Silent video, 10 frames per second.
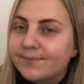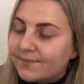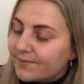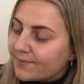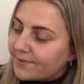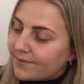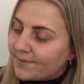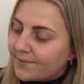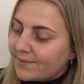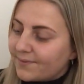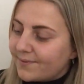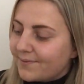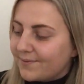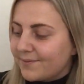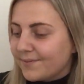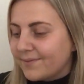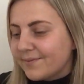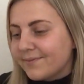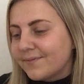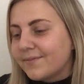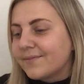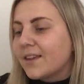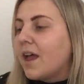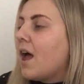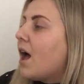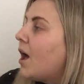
(silence)